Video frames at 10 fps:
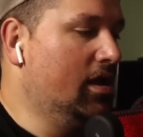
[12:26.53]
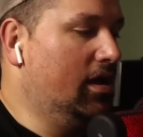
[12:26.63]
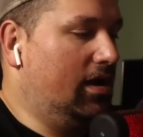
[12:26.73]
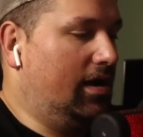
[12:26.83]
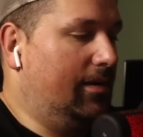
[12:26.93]

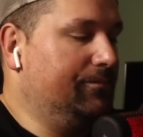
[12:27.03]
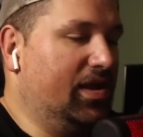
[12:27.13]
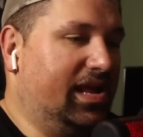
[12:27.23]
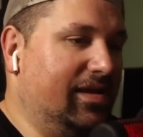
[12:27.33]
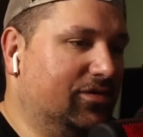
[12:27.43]

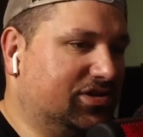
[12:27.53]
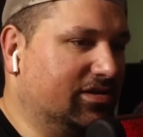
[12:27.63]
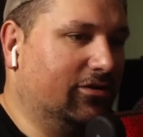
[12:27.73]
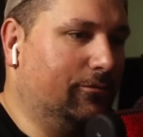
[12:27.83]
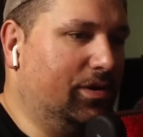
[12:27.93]
They gave us a
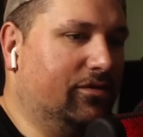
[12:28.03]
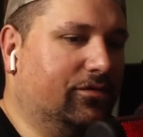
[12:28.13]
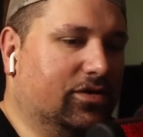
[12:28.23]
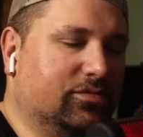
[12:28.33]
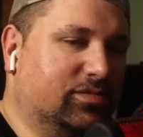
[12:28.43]
little bit of
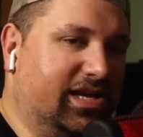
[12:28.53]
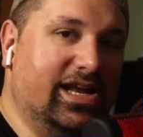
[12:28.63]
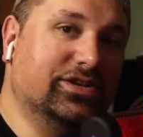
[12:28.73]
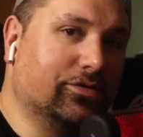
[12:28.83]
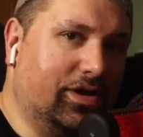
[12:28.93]
a
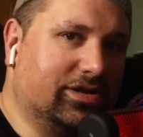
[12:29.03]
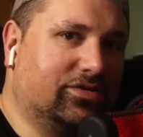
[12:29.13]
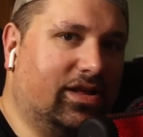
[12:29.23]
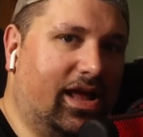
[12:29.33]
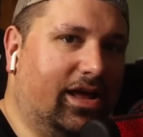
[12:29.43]
teaser
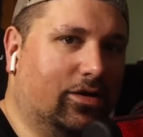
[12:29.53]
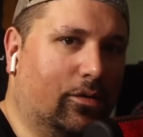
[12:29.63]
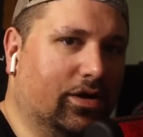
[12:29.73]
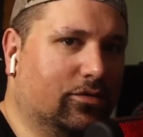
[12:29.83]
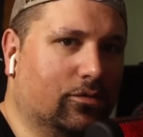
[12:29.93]
yesterday
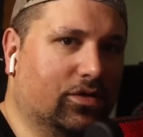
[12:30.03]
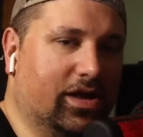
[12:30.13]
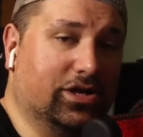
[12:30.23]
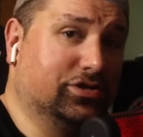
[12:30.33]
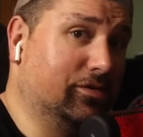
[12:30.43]
going through the
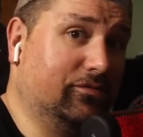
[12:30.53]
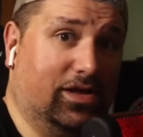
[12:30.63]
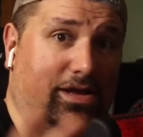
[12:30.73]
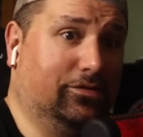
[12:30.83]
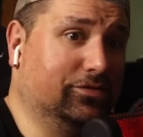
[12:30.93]
history of
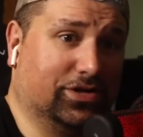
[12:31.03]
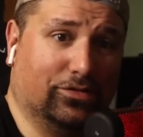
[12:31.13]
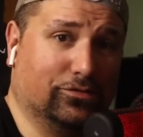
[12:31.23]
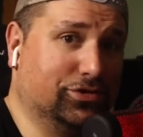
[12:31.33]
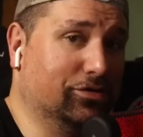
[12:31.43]
the Eagles and
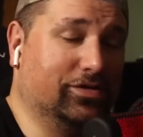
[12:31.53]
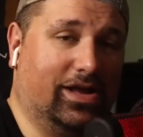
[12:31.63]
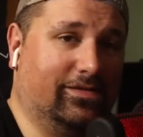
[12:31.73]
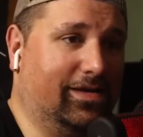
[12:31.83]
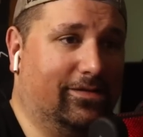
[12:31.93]
their
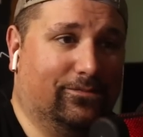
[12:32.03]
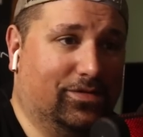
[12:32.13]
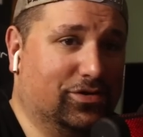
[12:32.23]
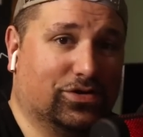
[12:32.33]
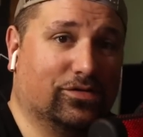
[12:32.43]
and
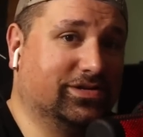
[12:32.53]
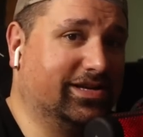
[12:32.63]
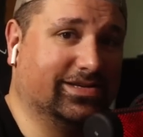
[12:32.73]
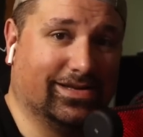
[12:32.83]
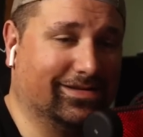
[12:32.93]
the
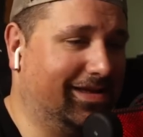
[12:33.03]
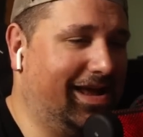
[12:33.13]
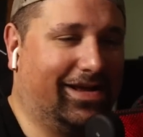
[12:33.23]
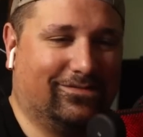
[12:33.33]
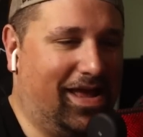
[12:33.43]
jerseys, and
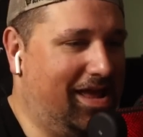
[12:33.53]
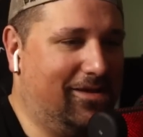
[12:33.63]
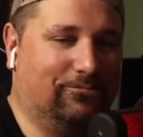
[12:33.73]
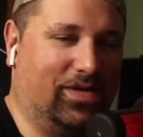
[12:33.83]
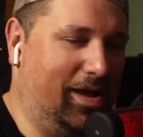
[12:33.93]
like
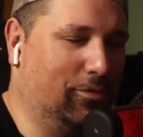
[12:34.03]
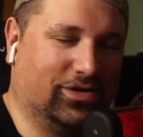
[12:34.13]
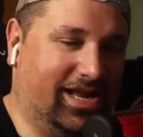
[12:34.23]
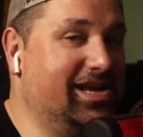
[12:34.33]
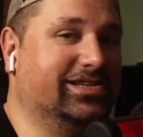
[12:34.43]
they were
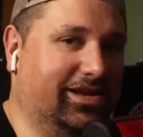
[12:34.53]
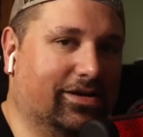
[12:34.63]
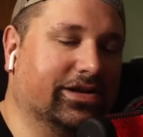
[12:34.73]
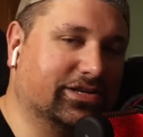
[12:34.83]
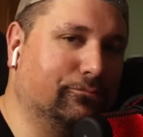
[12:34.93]
teasing
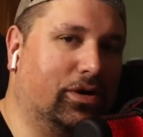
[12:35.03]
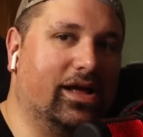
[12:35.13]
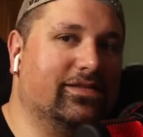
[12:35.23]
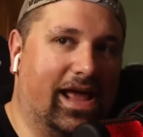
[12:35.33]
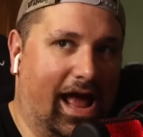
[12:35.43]
us,
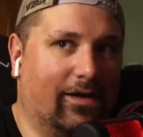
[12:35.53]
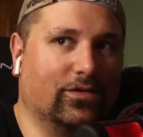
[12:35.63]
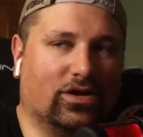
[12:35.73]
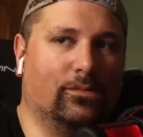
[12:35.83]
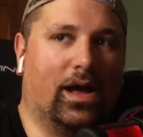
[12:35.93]
but they
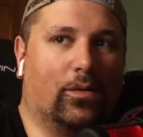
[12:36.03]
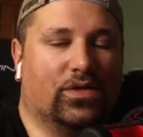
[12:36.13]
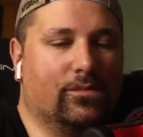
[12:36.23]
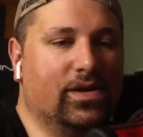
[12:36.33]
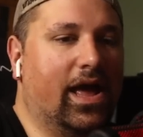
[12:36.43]
haven't come out with
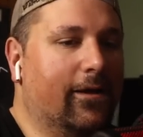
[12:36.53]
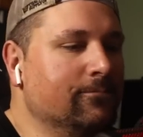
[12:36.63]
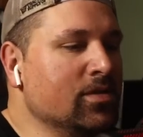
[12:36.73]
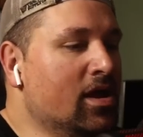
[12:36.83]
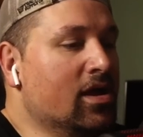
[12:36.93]
them
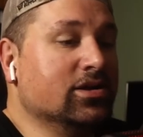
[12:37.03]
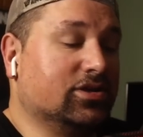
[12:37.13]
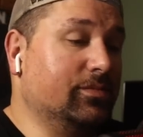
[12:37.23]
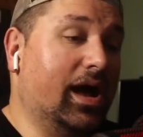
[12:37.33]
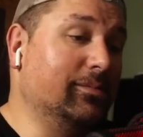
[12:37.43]
yet.
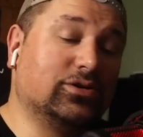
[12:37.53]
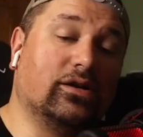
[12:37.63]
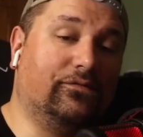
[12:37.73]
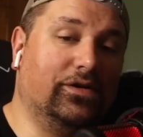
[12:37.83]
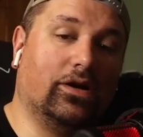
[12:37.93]
So now I'm trying
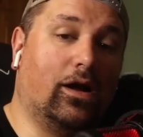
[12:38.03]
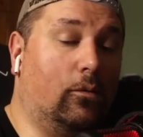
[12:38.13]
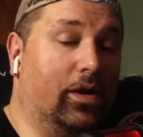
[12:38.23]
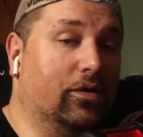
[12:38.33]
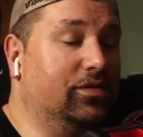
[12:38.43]
to figure out,
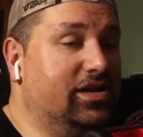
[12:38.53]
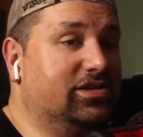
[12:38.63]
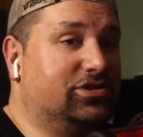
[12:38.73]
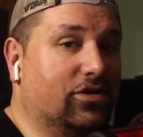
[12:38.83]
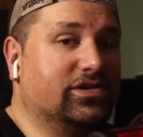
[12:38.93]
when are
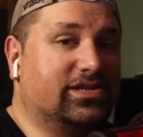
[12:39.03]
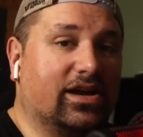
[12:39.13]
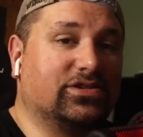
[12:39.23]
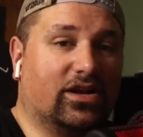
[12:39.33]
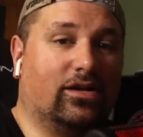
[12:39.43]
these jerseys
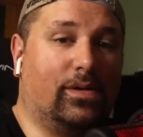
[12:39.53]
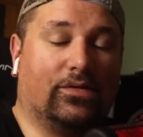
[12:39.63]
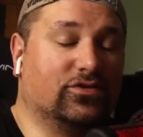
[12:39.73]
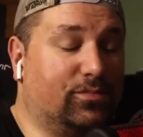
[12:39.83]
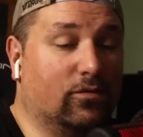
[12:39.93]
actually going to come
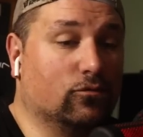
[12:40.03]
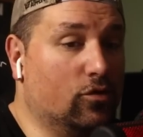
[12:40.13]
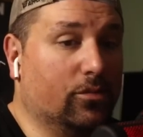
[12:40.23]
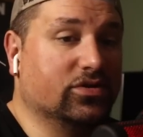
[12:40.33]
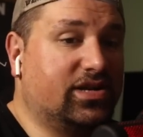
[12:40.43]
out? There's been
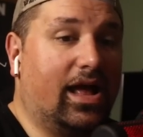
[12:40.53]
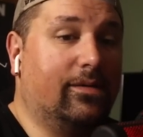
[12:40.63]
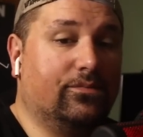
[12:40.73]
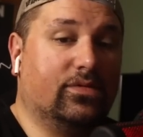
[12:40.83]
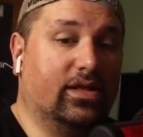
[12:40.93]
rumors
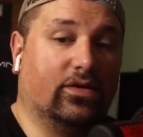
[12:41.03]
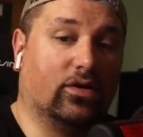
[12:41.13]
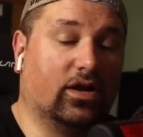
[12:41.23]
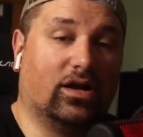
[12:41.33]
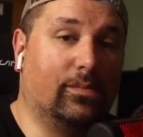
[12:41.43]
that they're
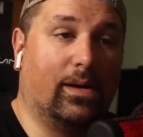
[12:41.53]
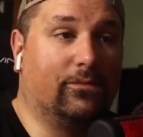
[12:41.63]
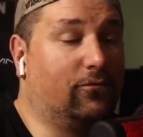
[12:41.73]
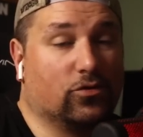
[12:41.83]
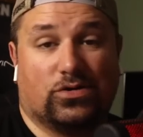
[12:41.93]
going to come out
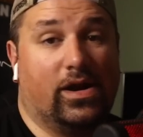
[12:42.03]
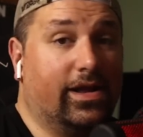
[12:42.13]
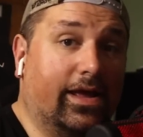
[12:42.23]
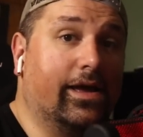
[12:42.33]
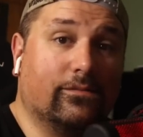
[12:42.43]
before
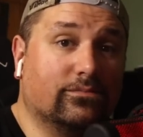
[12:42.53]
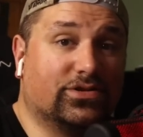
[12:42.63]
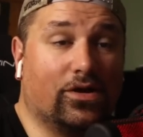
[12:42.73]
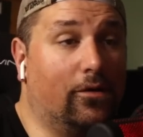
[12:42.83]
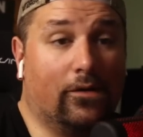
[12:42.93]
training camp.
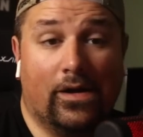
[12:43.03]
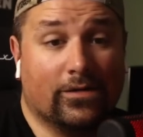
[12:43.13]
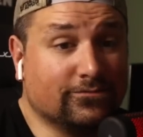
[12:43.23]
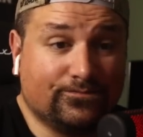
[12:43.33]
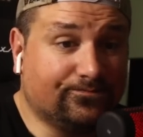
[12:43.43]
So
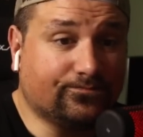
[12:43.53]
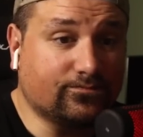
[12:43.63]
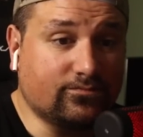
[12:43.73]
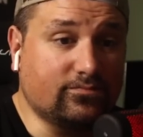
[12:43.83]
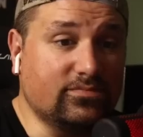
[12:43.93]

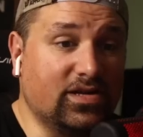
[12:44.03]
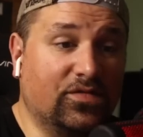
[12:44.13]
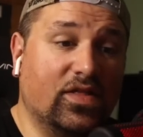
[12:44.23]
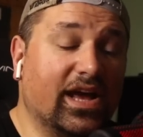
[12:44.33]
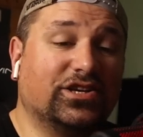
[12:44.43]

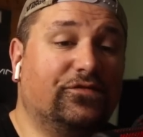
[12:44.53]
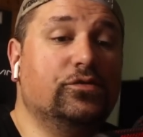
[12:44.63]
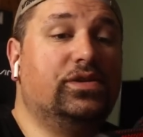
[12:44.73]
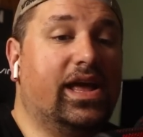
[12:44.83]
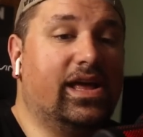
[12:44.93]
the next
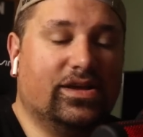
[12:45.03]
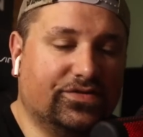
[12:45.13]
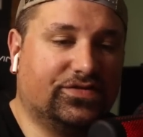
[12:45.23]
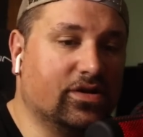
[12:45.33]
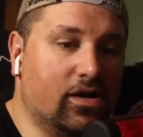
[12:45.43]
few days,